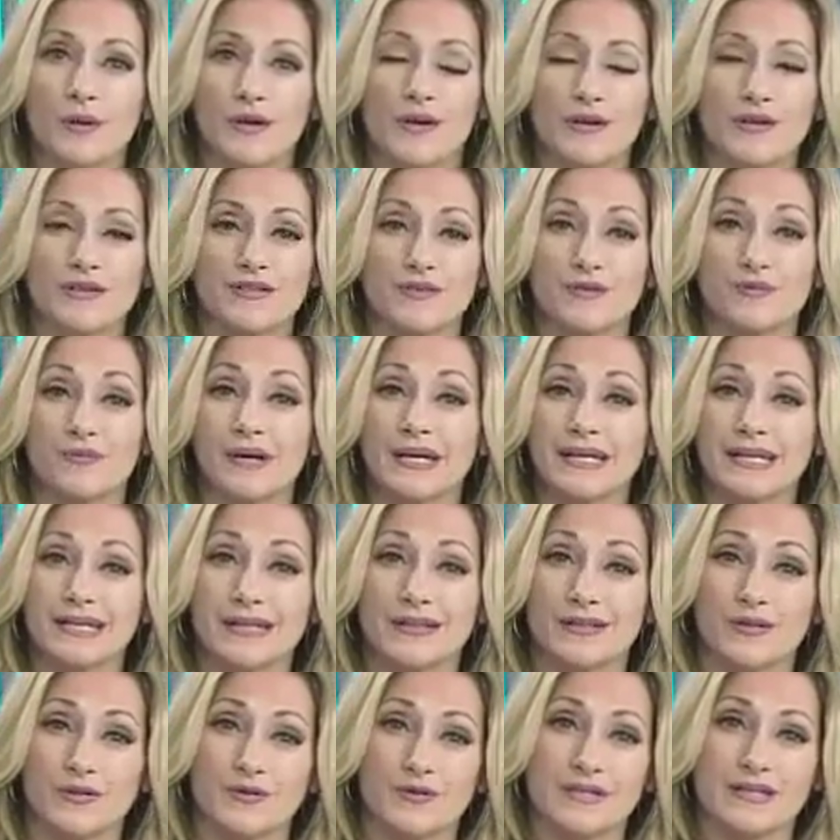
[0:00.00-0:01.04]
parks are
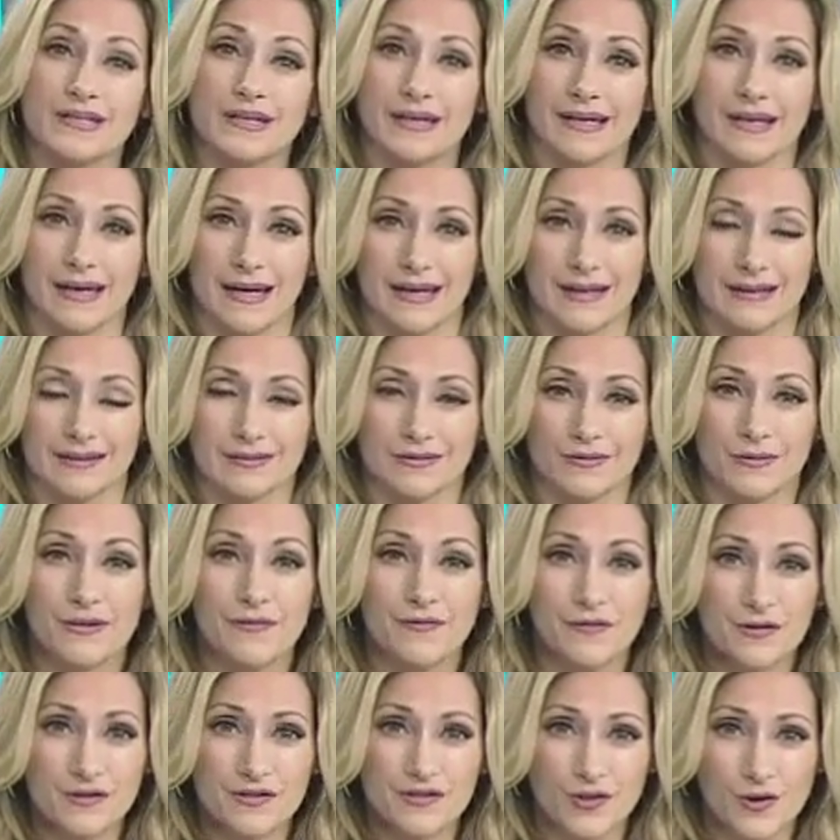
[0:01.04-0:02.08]
making news again. We
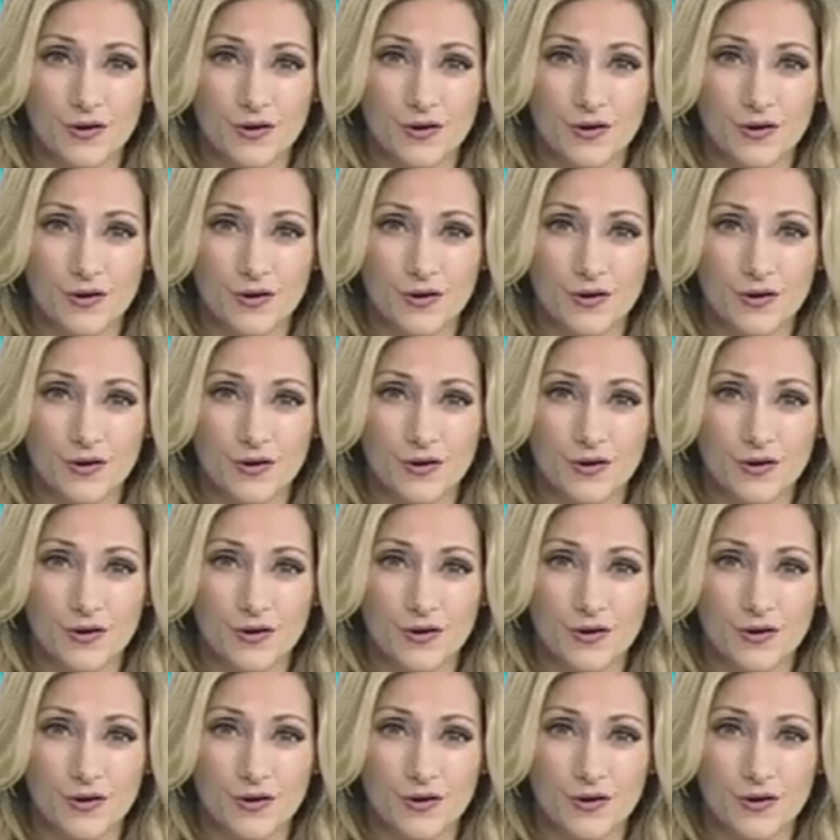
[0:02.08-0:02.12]
first